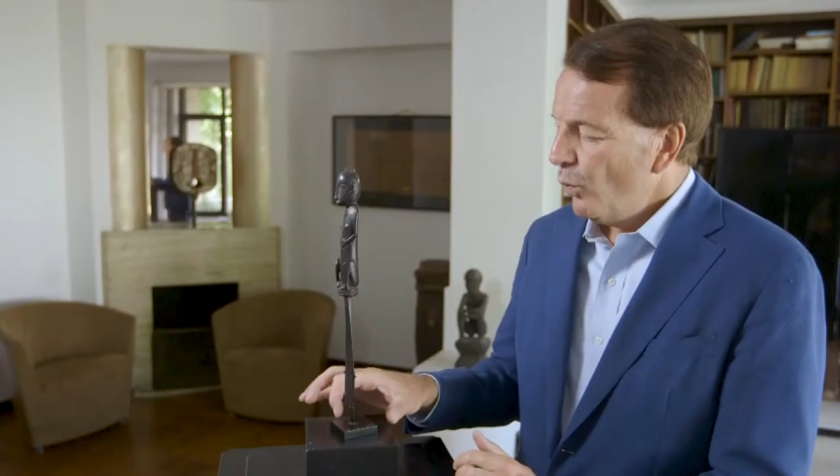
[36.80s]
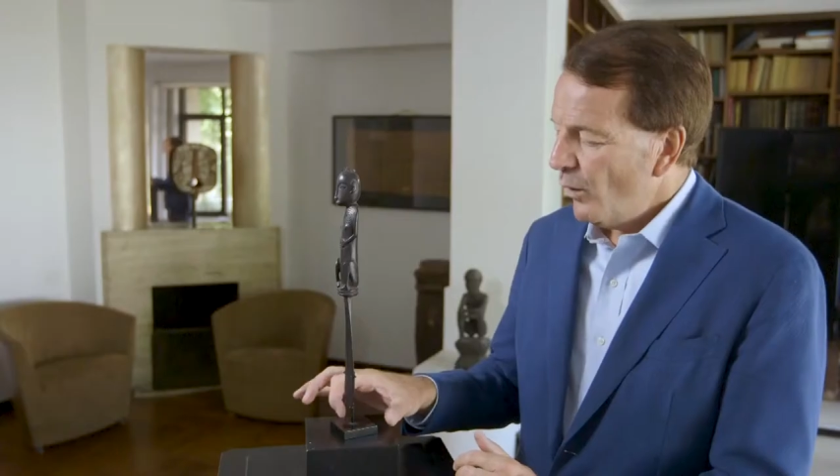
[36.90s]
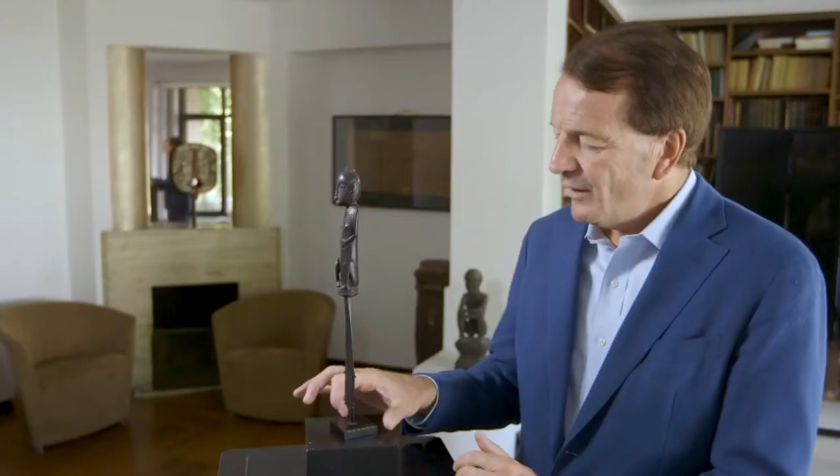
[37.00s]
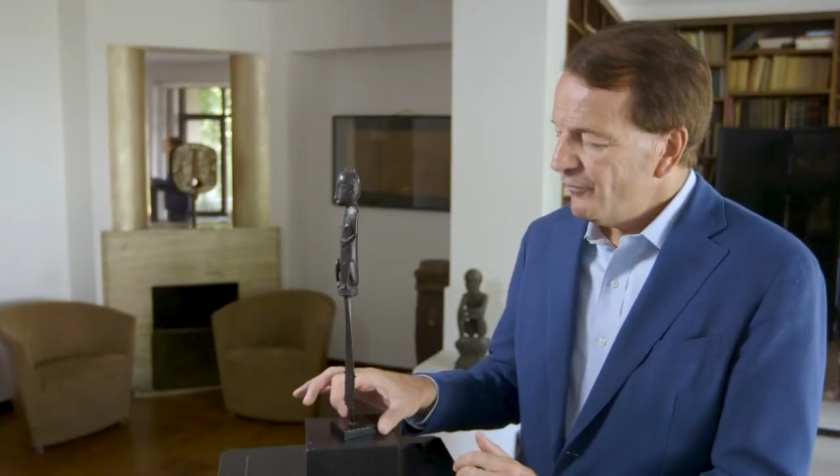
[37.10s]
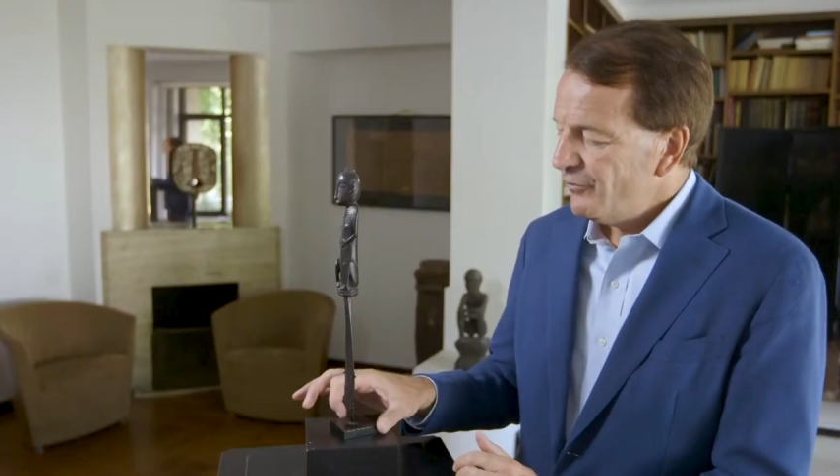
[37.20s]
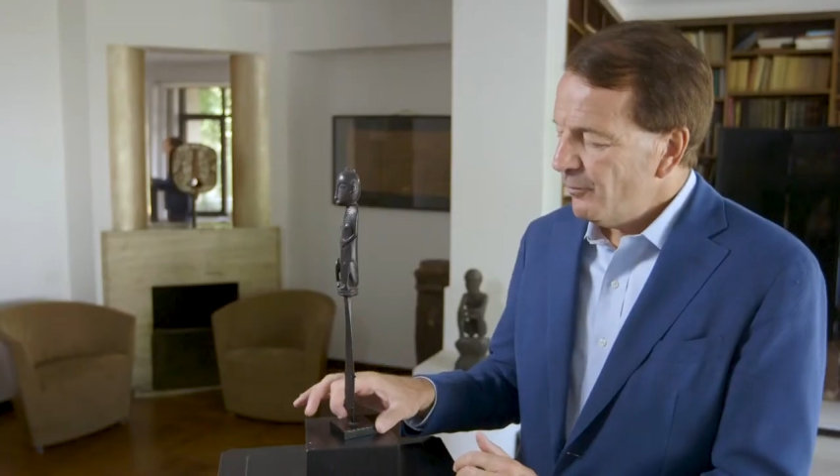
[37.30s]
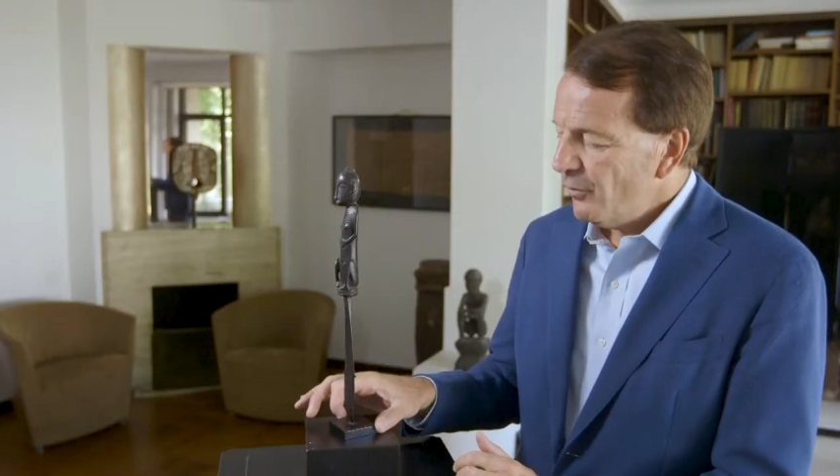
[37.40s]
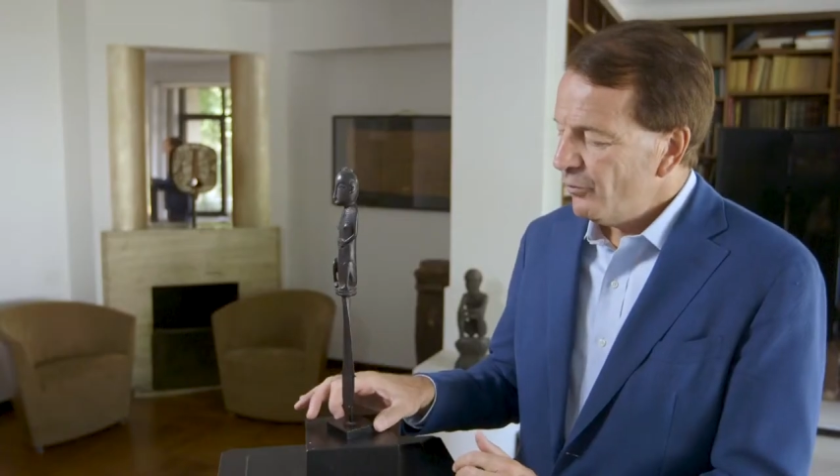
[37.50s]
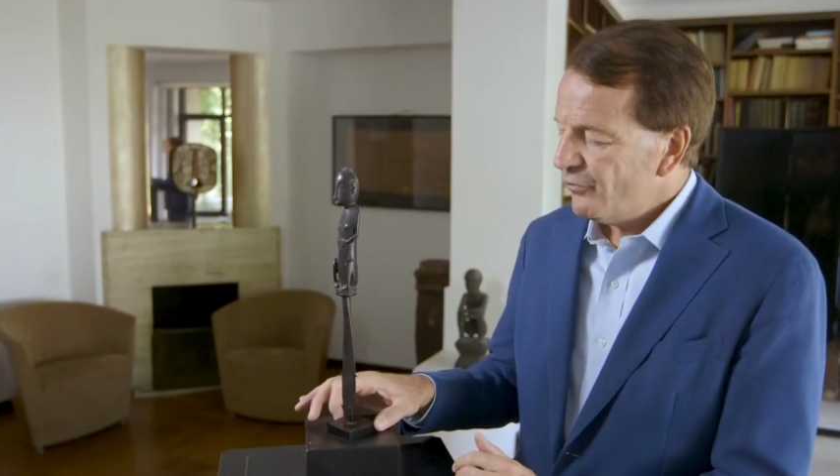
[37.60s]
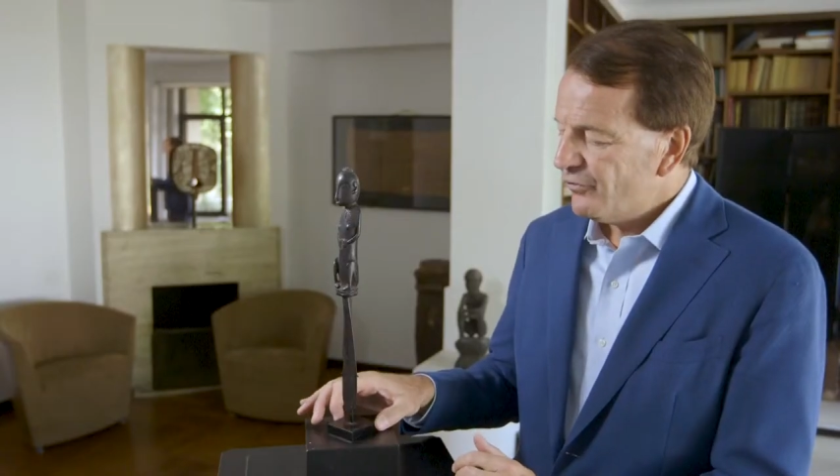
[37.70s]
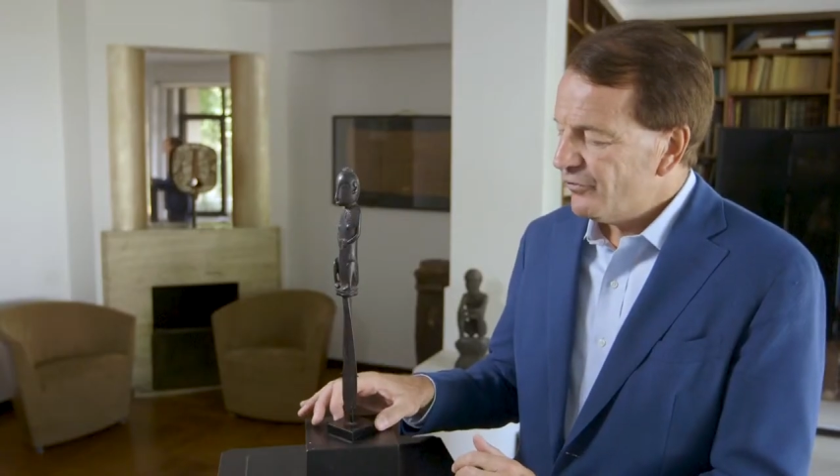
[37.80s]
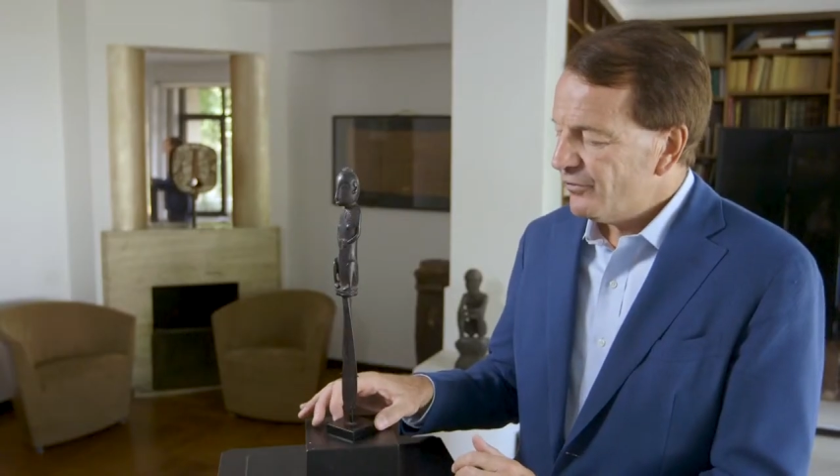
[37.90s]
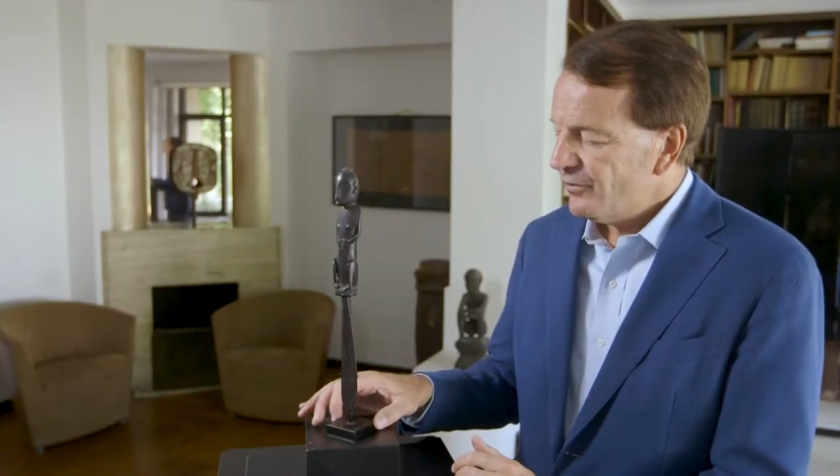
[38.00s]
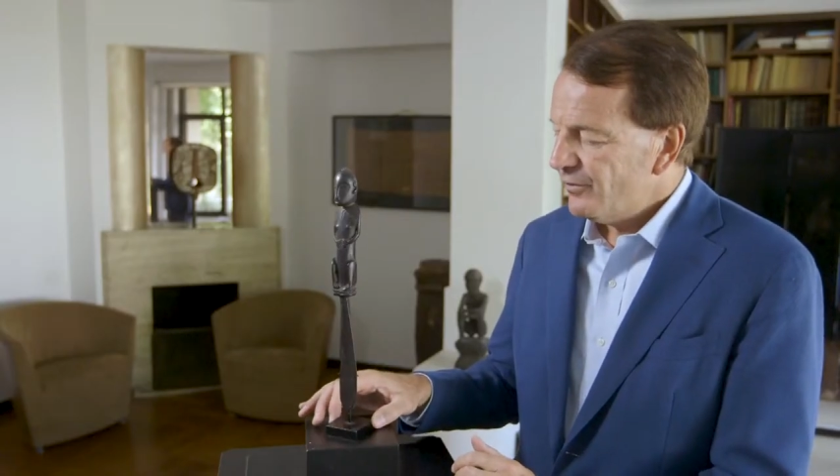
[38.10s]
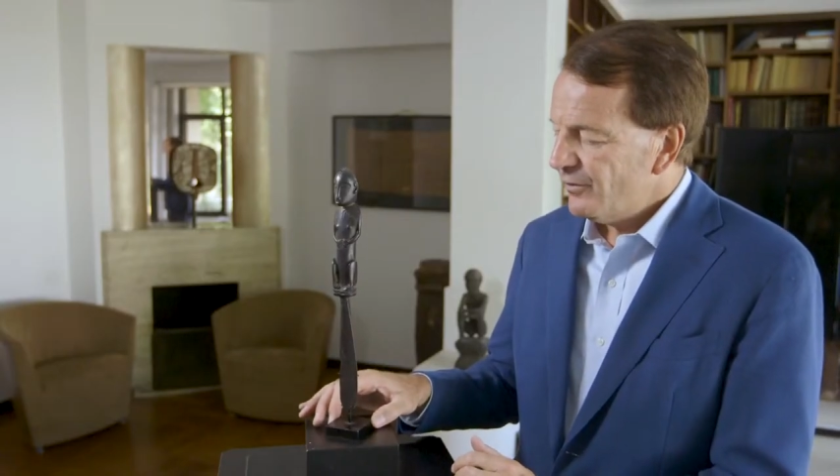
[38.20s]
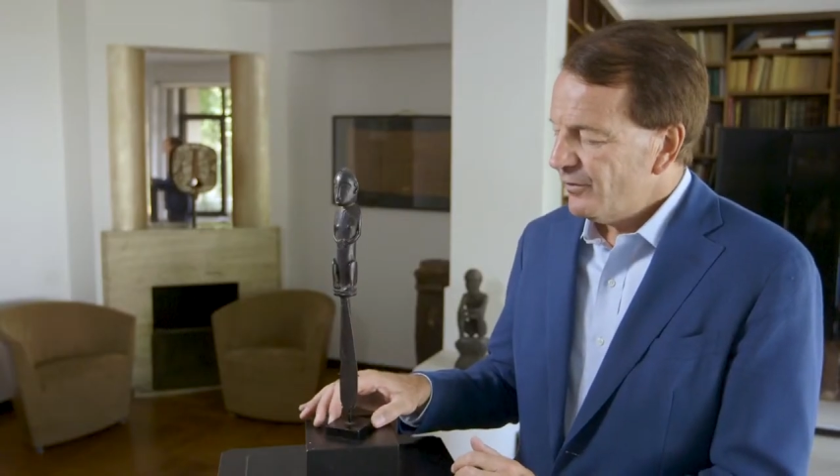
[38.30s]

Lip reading: One of the most